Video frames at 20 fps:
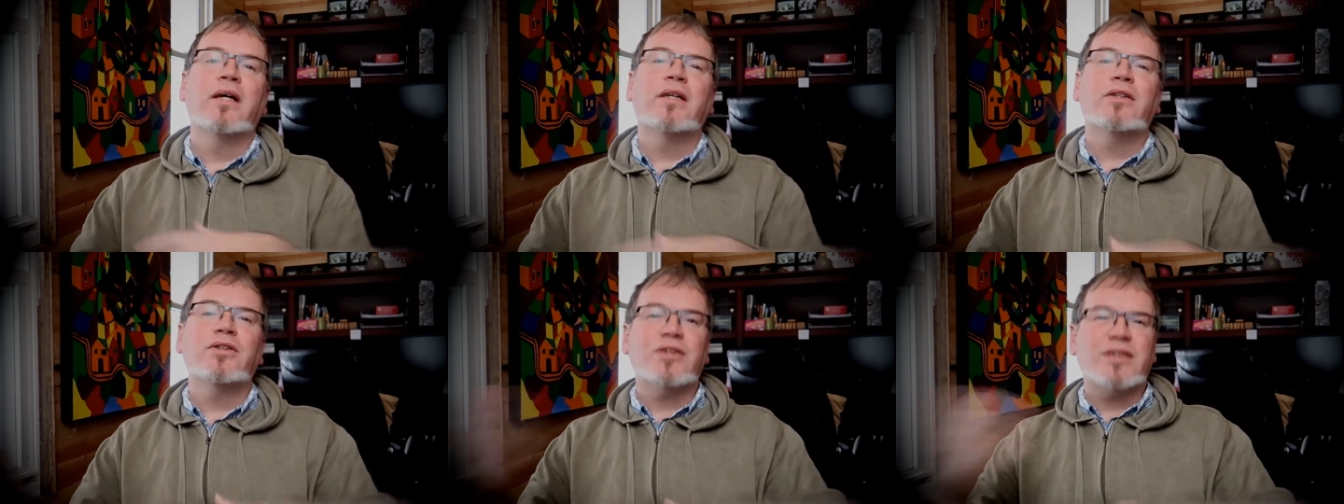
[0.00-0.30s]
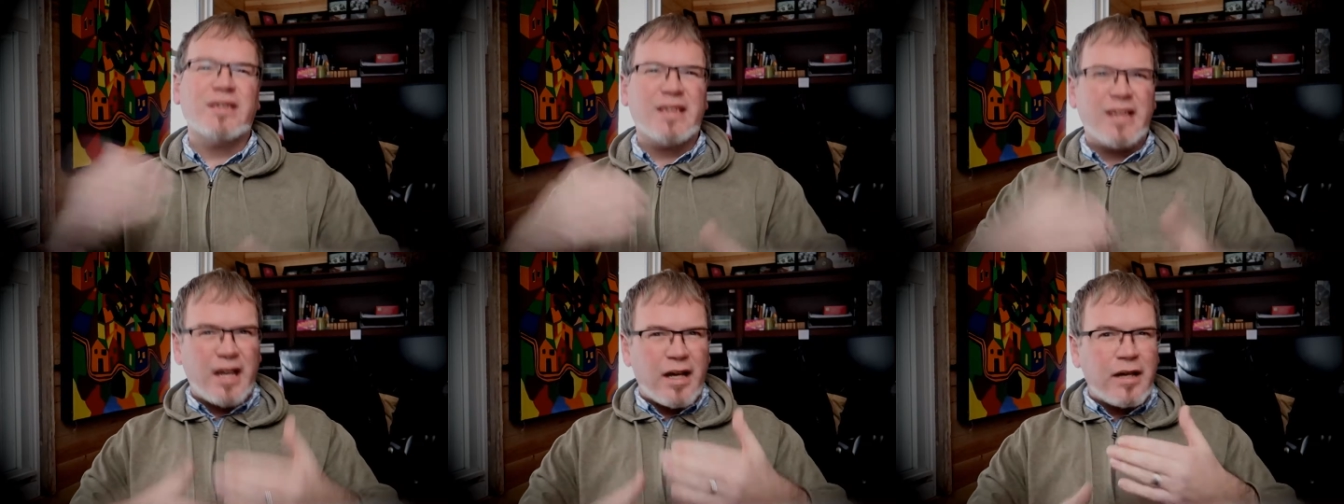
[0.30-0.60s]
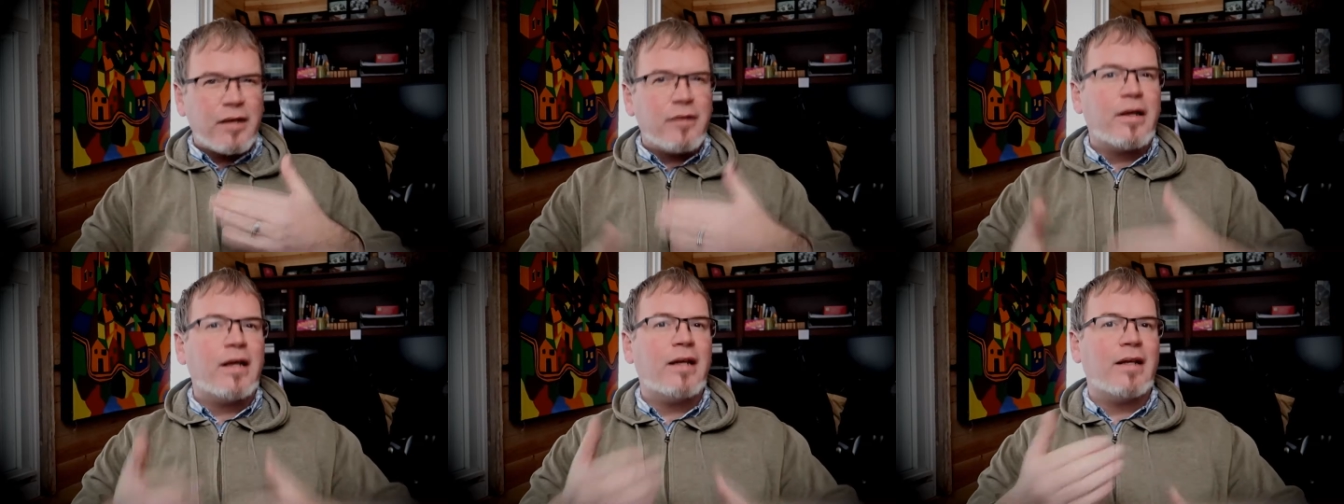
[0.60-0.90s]
just to
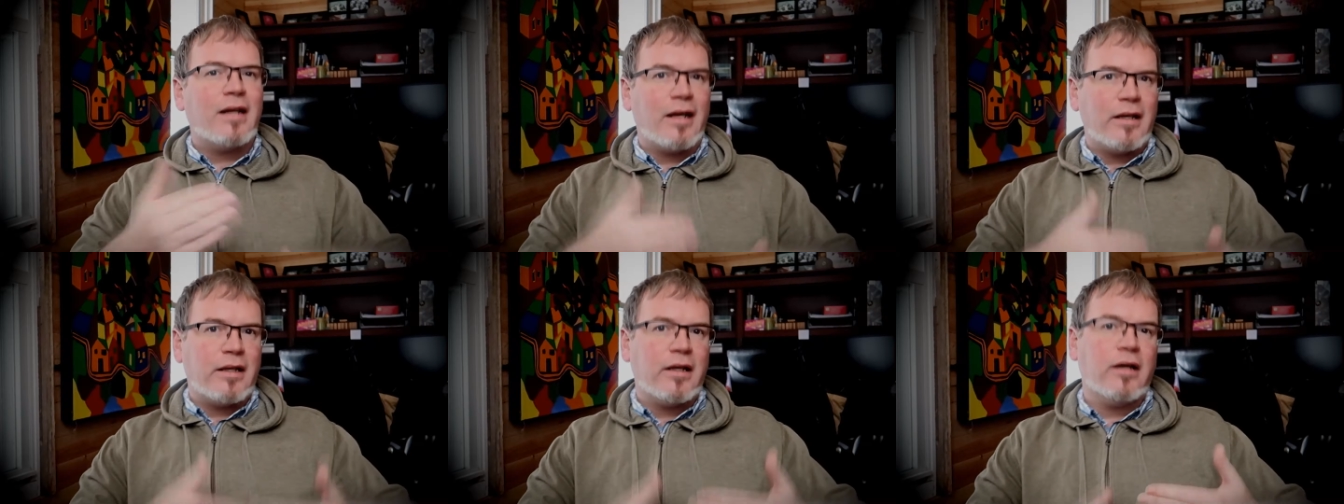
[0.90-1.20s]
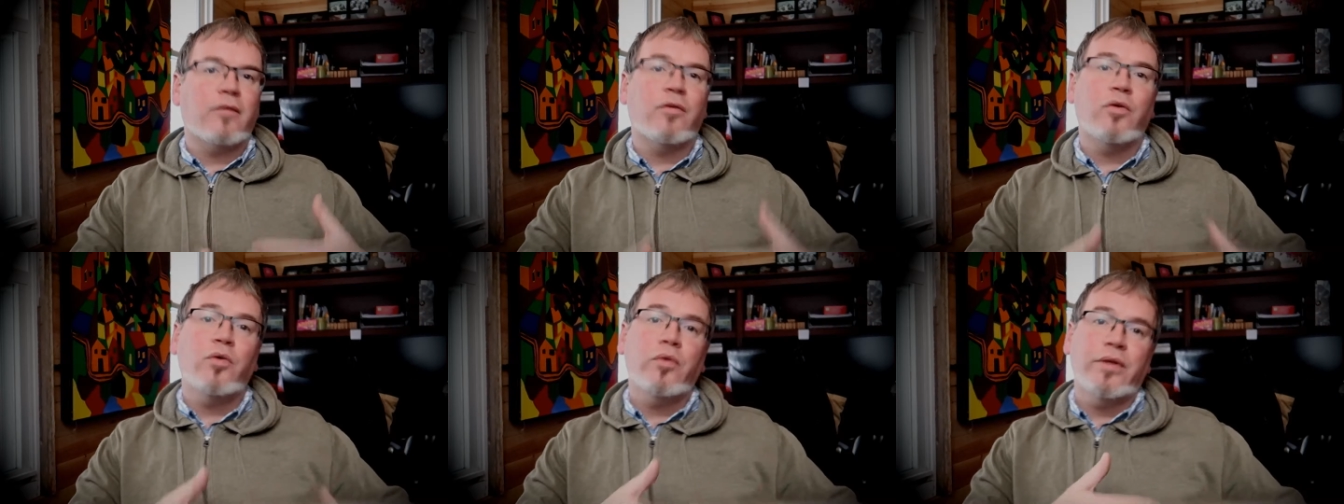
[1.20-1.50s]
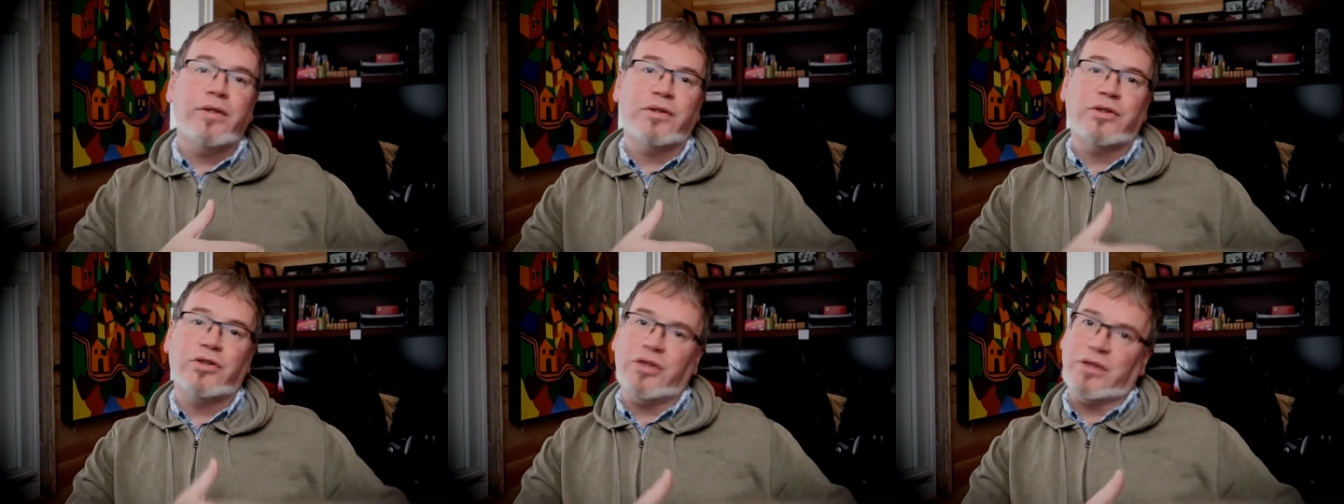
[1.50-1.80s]
kind of get an idea of who
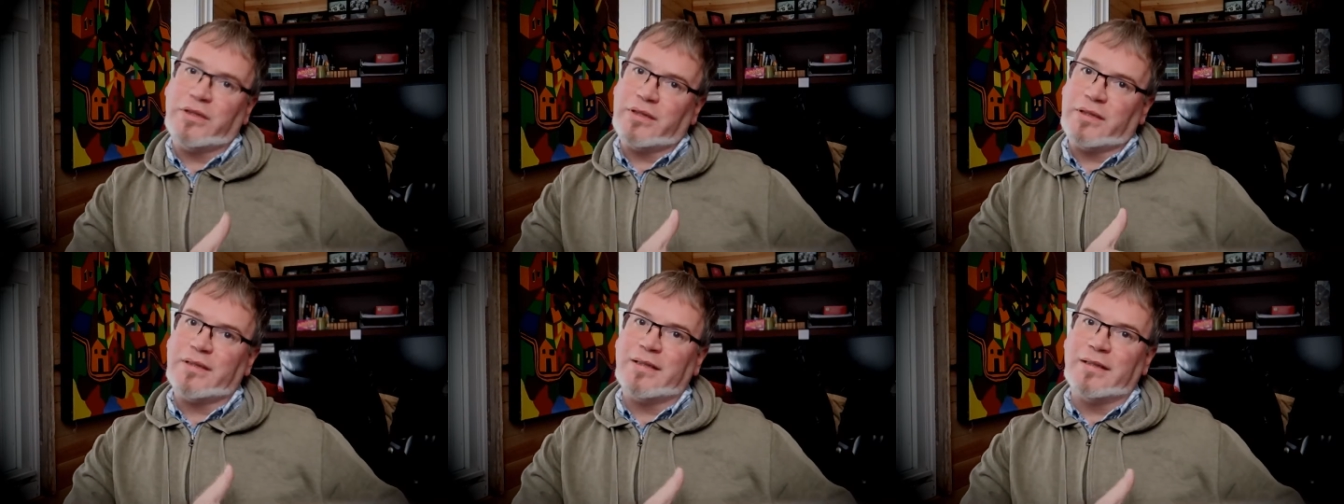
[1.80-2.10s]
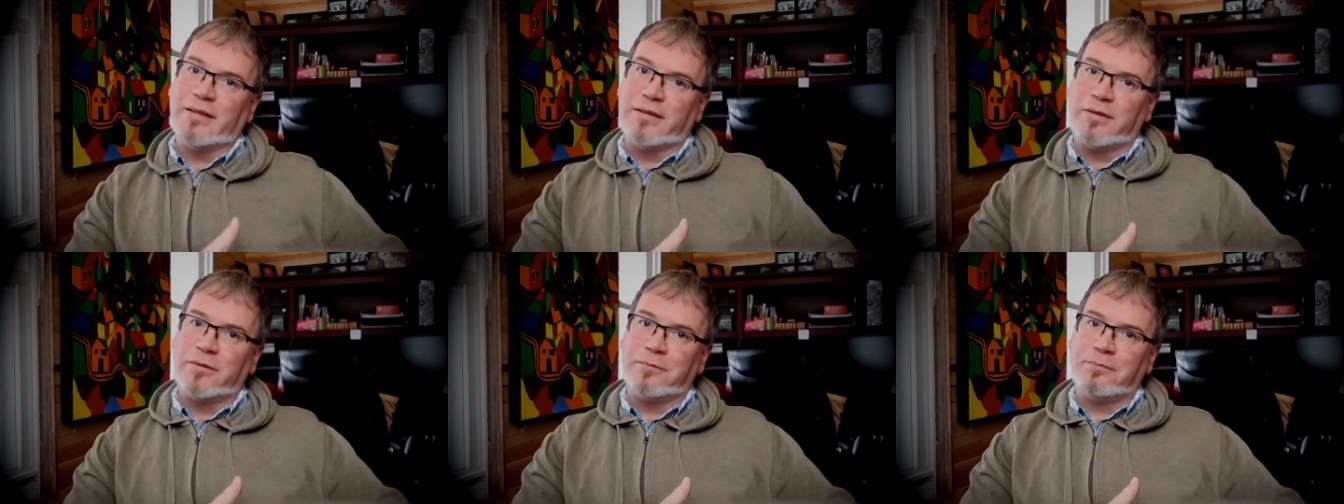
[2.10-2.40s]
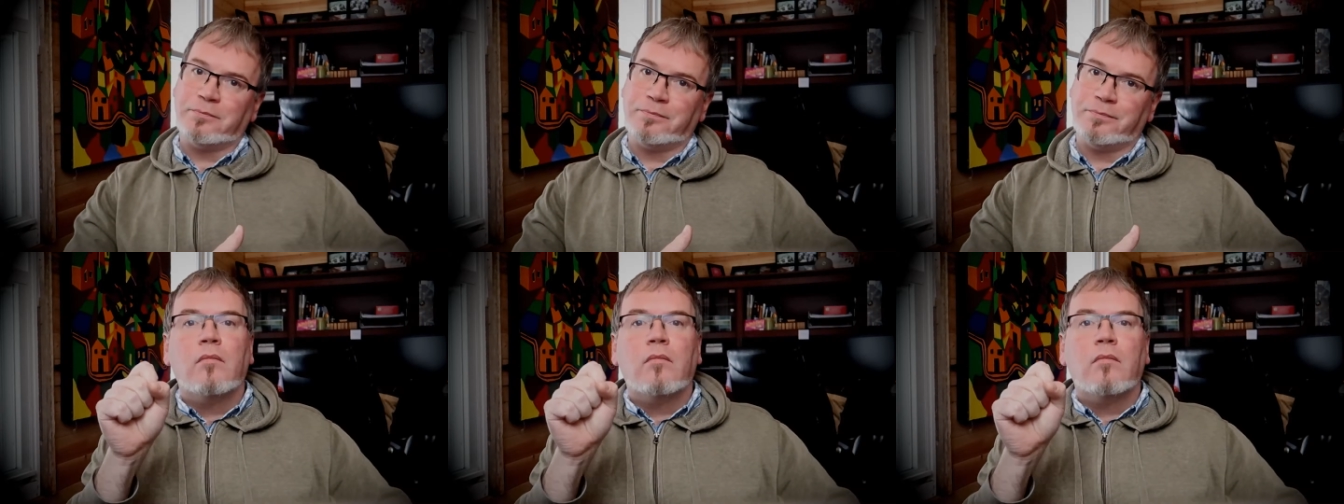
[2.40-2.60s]
this Jesus is,